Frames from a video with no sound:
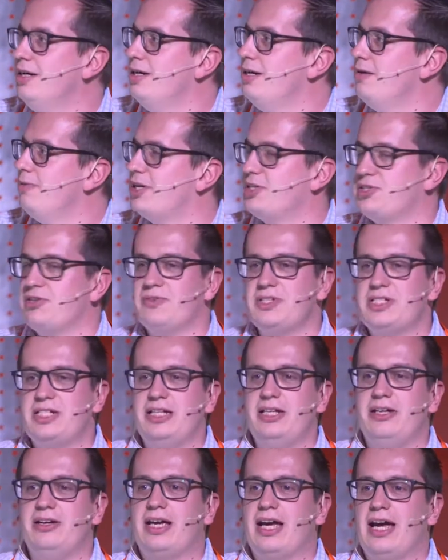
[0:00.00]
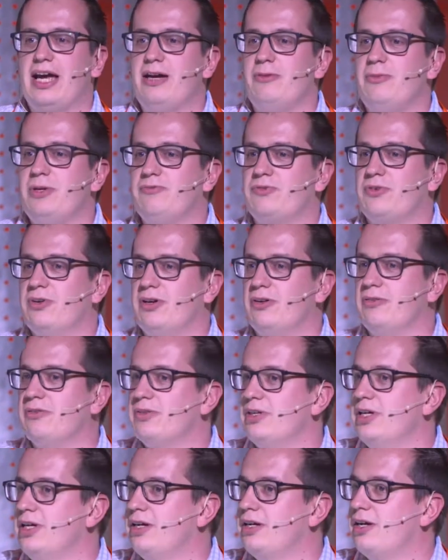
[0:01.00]
Because obviously in the UK, we've got
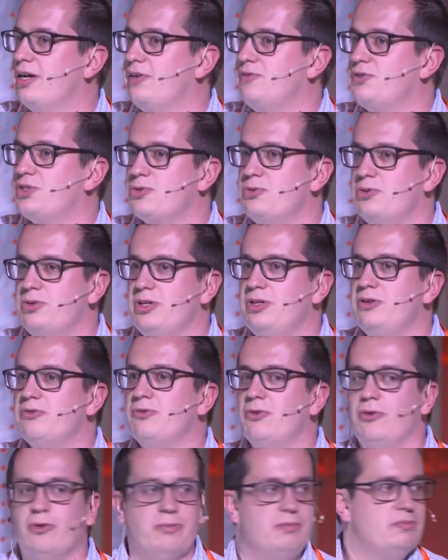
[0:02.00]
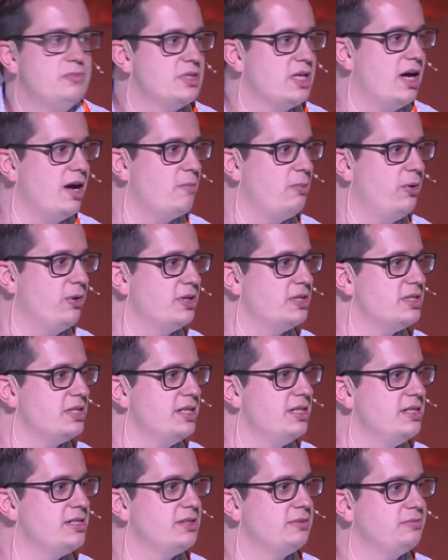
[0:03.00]
the kind of school uniform type
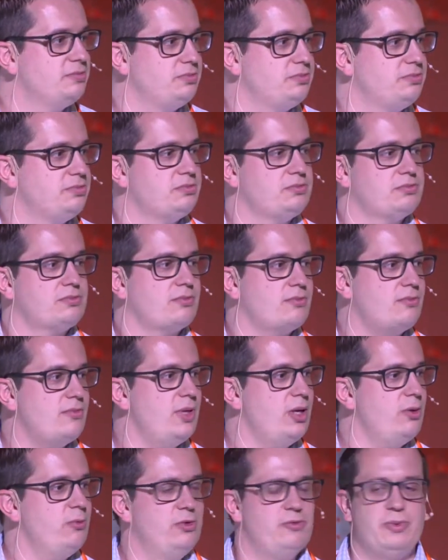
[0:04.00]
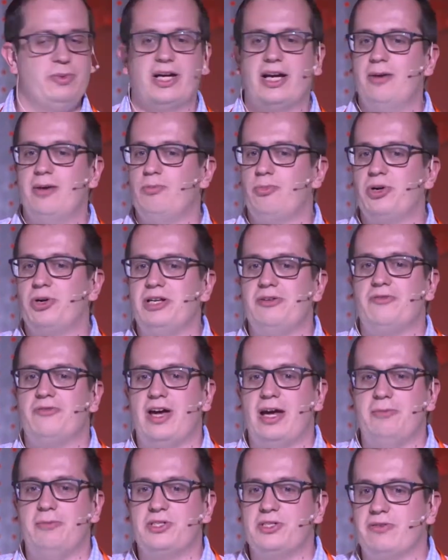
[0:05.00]
policies. We've become pretty
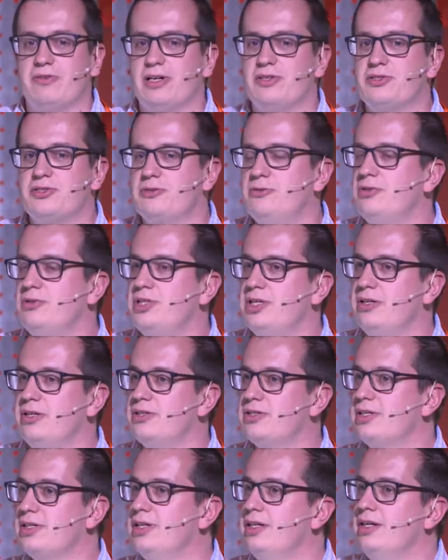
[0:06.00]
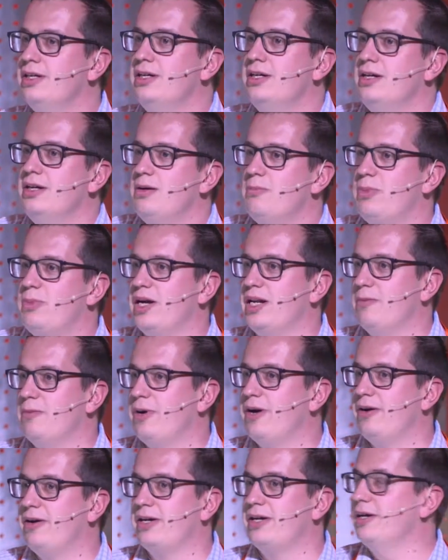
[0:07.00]
famous around school shoes. But in
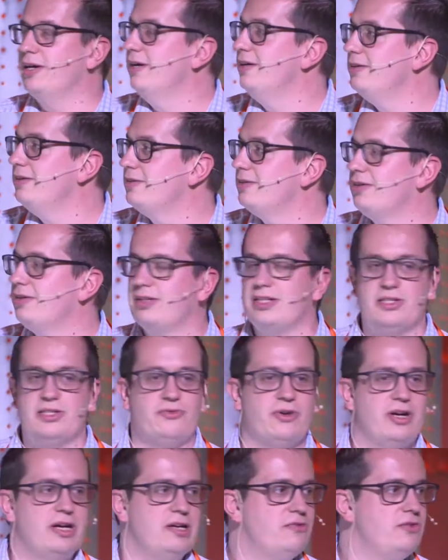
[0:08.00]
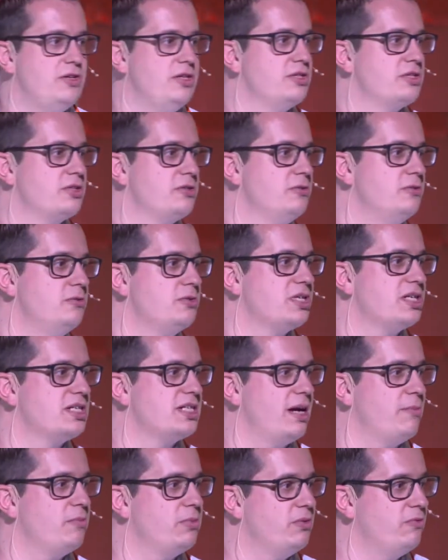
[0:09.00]
America, there's very few schools
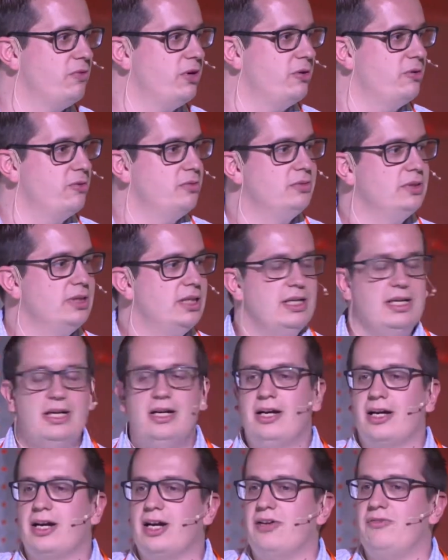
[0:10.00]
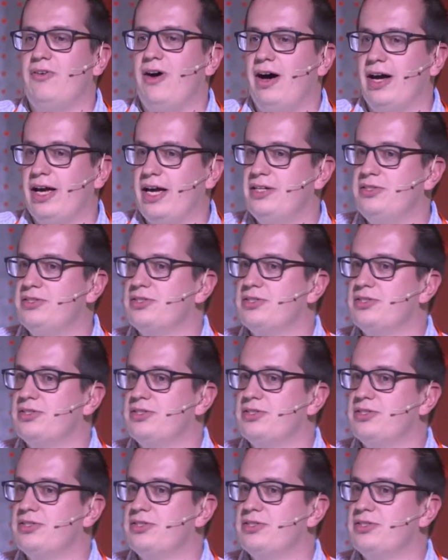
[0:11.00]
except the real kind of high-end